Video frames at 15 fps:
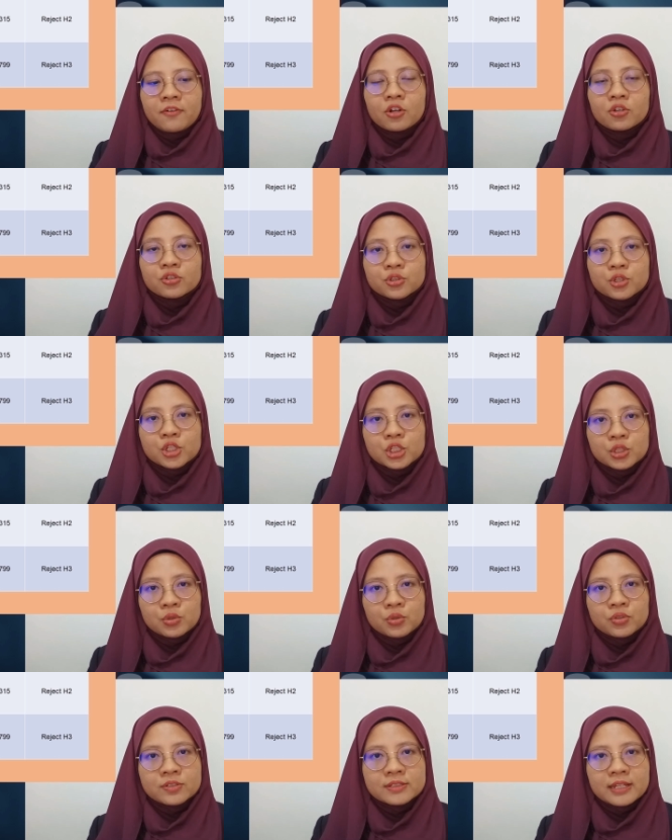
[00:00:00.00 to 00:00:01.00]
also
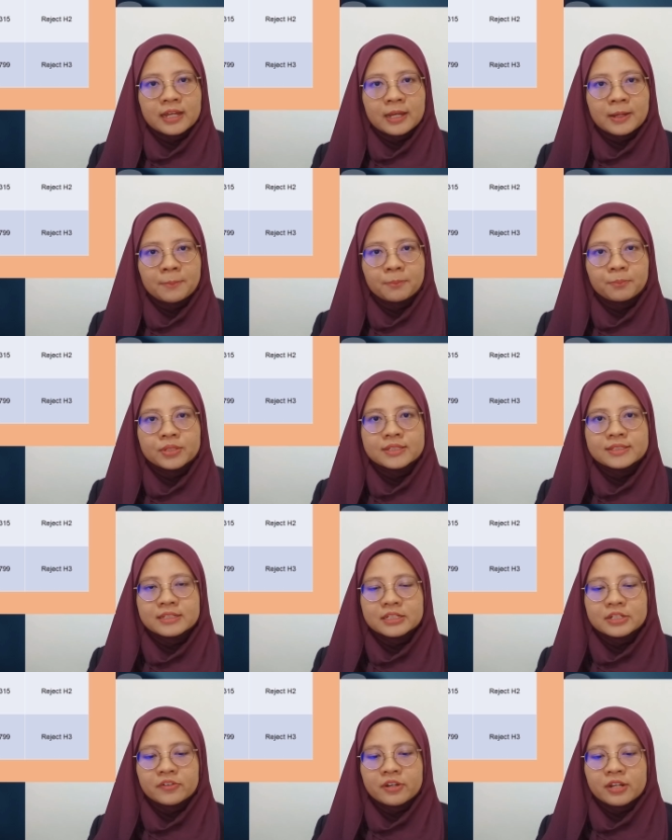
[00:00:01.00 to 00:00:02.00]
use
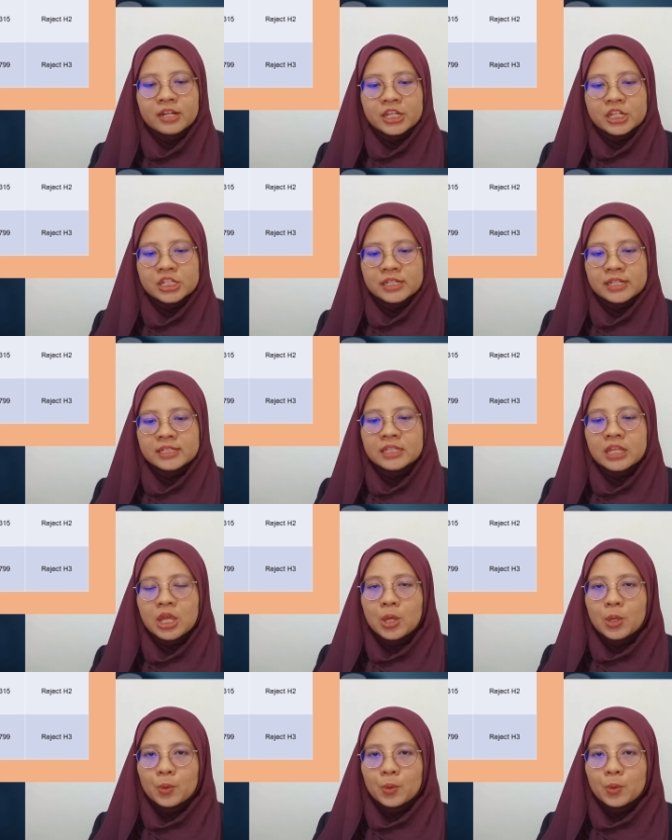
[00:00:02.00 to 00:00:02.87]
Pearson correlation